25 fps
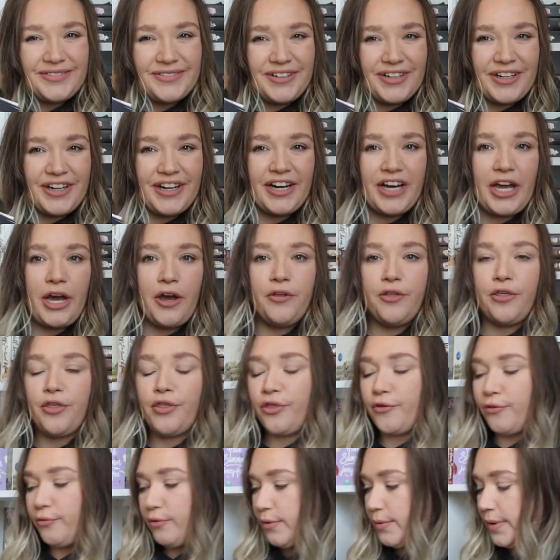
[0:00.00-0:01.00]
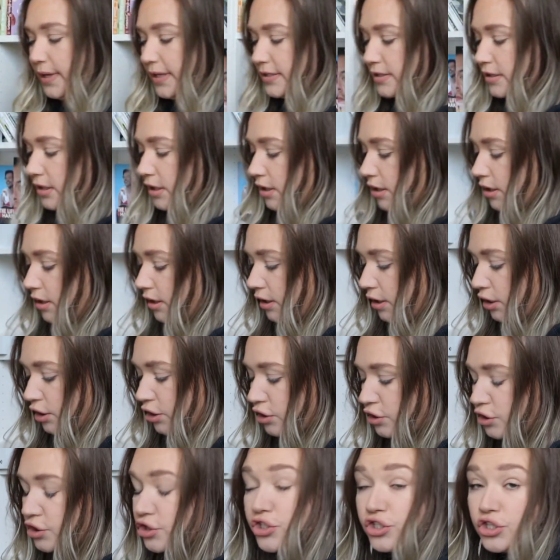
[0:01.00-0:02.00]
We're going to go through it
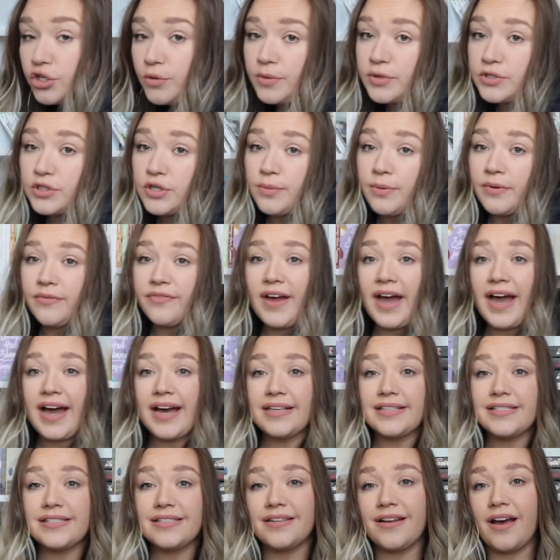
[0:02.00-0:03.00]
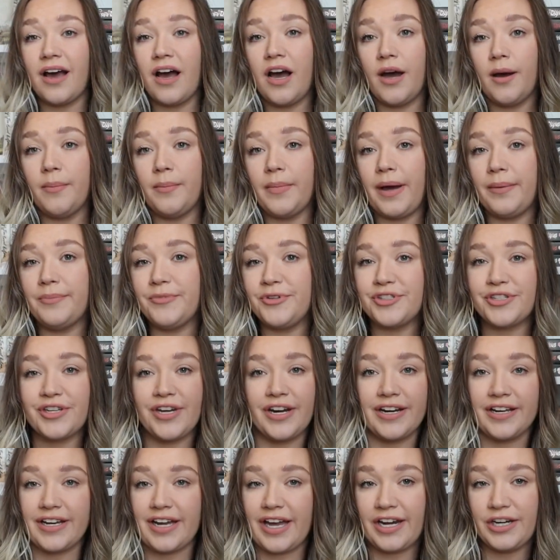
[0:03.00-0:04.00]
super, super fast. I'm just
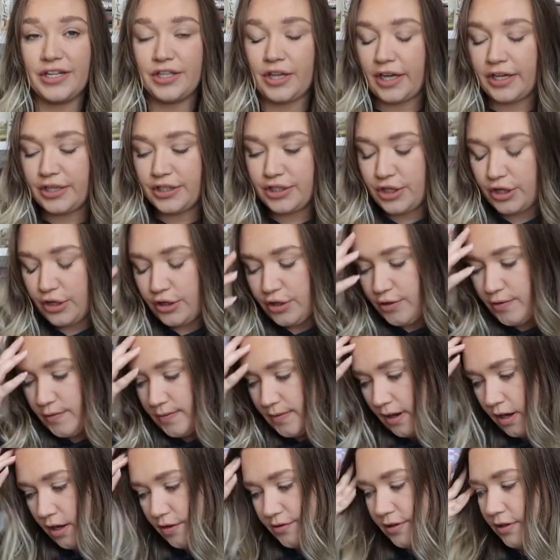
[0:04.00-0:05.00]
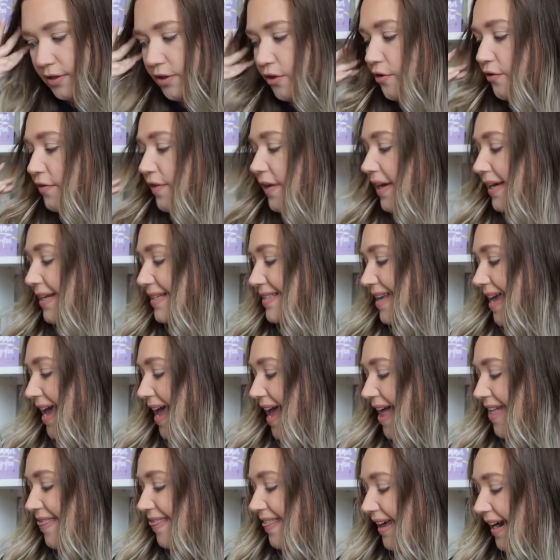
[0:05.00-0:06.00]
going to kind of like show you all the little things
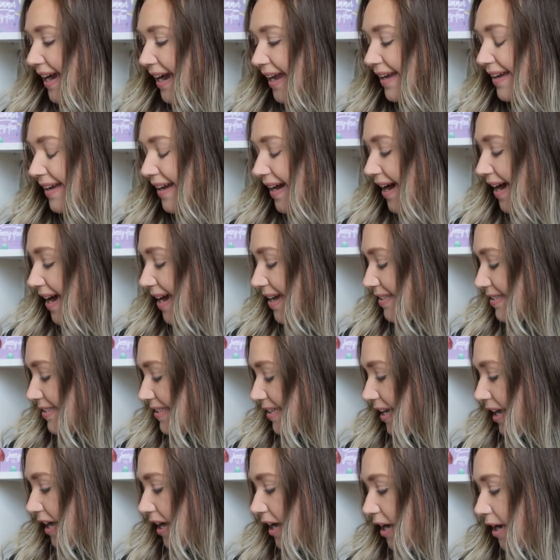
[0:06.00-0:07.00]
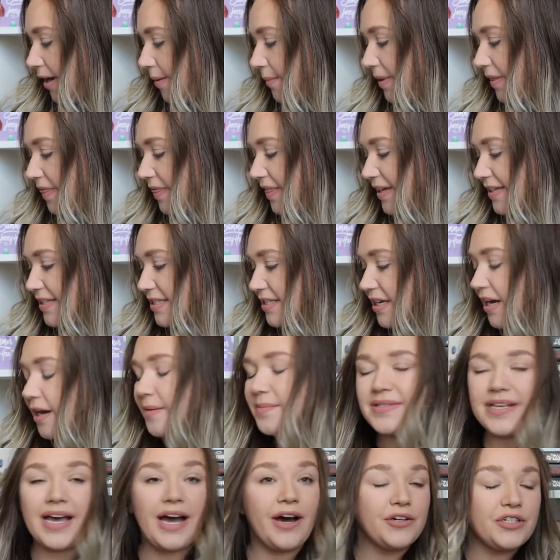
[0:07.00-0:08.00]
that I got. This
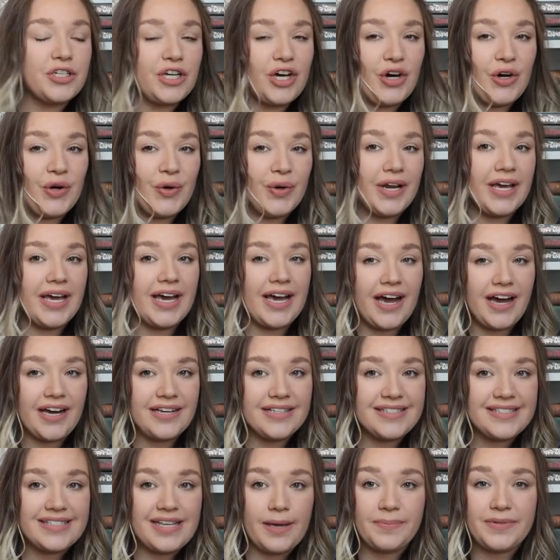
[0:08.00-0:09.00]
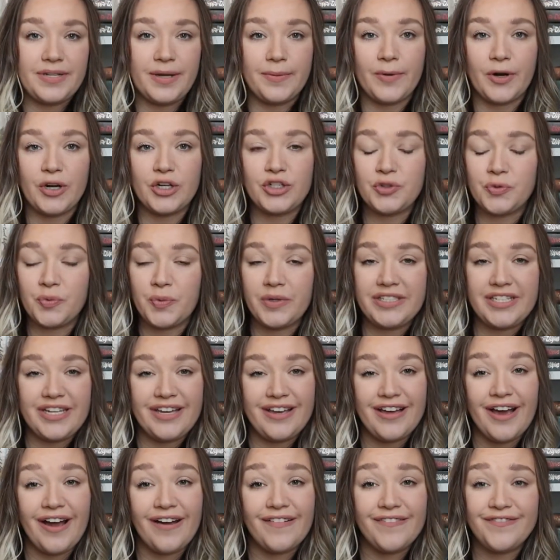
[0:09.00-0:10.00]
comes out on September
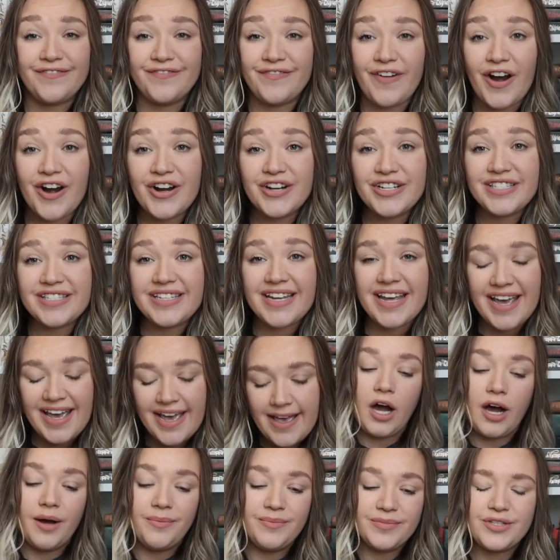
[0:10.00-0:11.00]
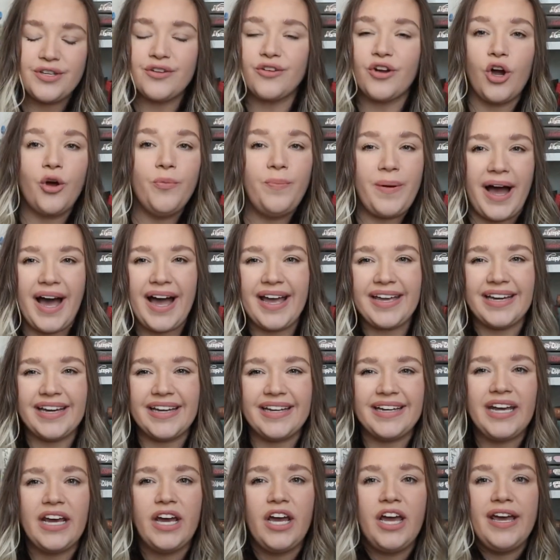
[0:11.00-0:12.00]
21st. So go buy
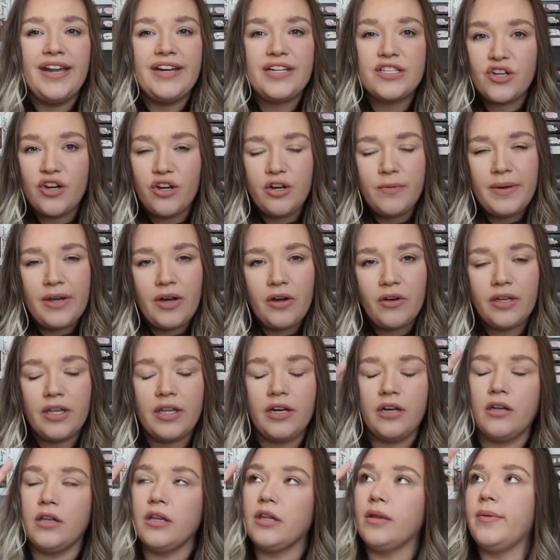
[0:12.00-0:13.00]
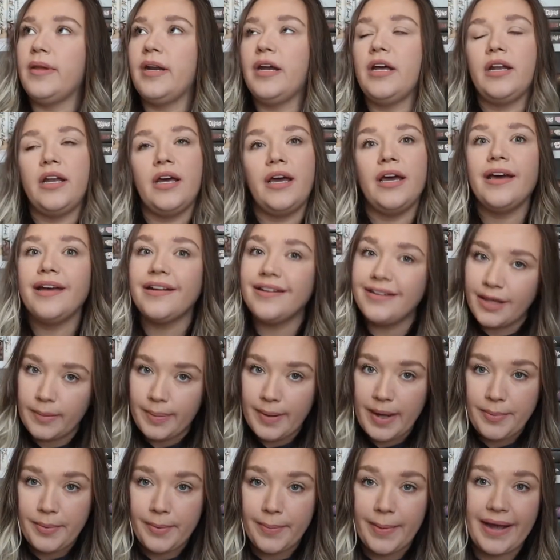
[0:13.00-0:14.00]
it. It is going to be on Kindle Unlimited. The
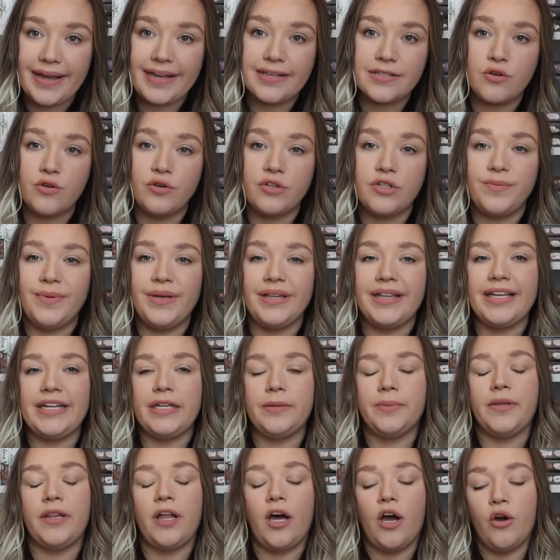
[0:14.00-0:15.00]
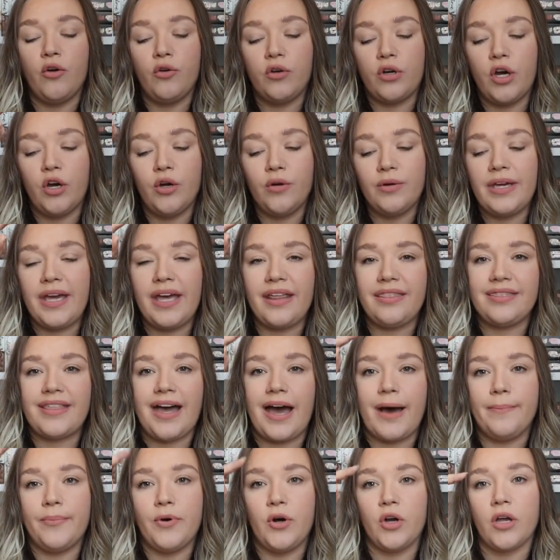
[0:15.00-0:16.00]
paperback is going to be linked below. Go get
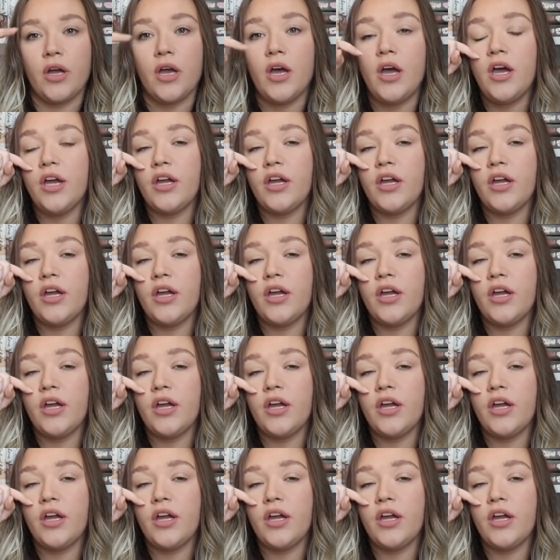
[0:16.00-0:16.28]
that book.